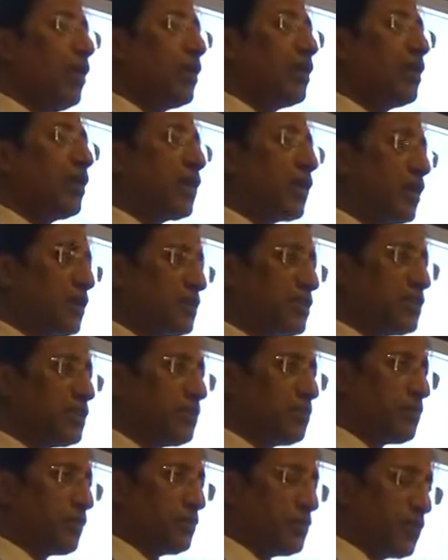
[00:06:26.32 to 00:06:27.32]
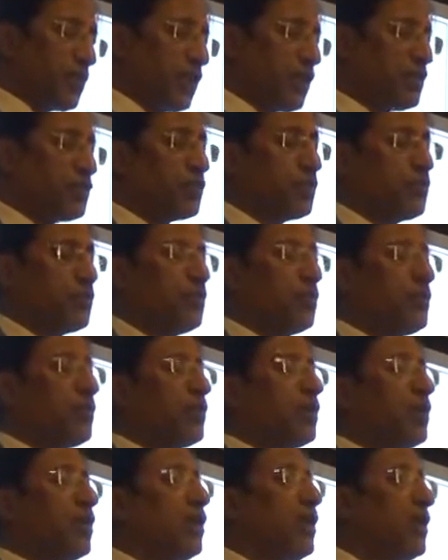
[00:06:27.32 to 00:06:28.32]
The transition provision, I'll show you.
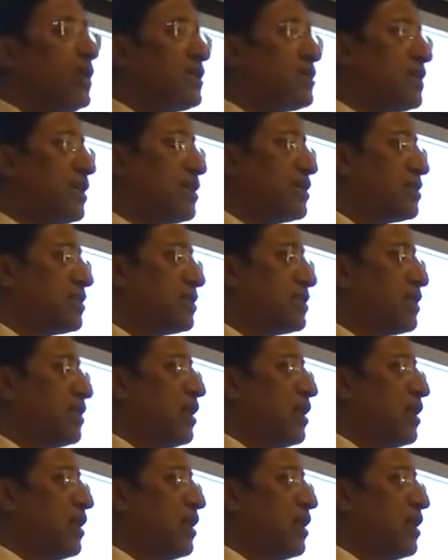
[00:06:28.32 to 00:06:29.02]
It says